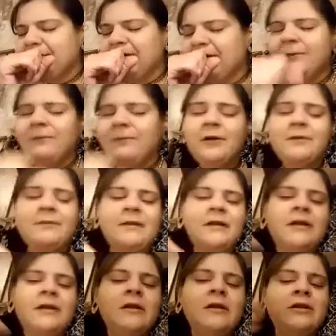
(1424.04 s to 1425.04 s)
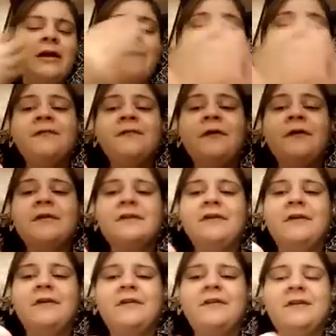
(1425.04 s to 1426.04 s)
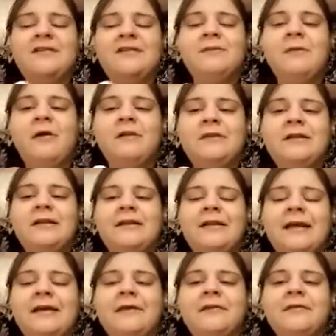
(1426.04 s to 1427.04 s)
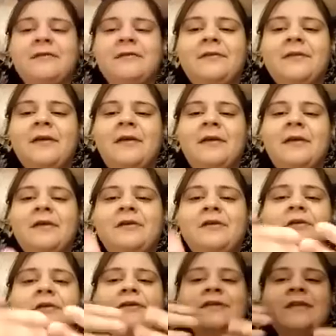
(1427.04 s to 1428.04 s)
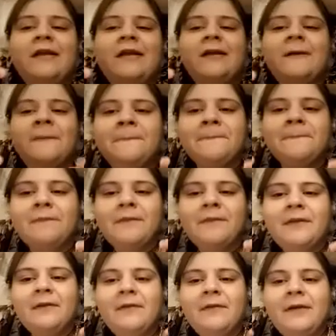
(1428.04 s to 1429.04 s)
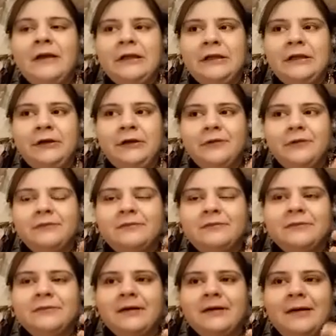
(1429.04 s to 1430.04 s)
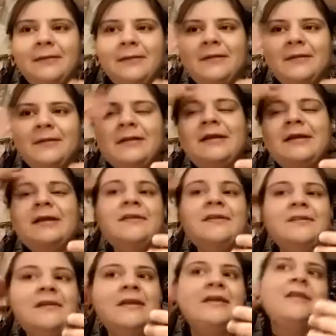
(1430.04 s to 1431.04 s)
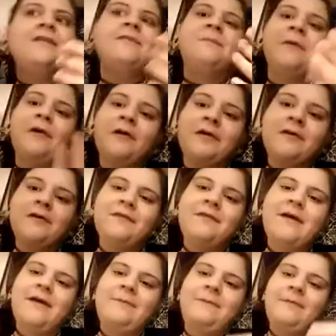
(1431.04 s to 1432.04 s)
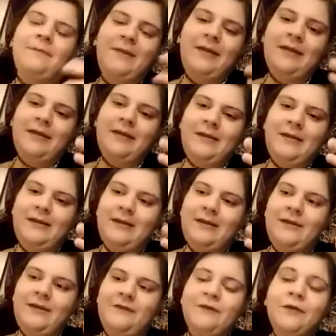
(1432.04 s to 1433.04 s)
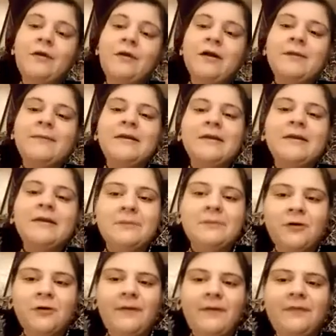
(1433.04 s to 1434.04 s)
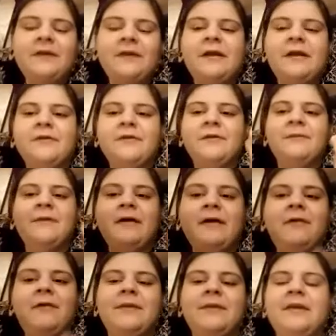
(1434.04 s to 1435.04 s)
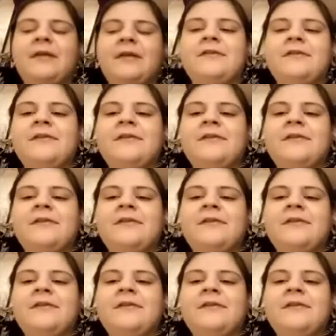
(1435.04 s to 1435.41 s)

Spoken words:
pardon me, you have to focus on these small details. You're saying, you know, um, it is part of that, but make it, if you want to make it more about the character, by all means,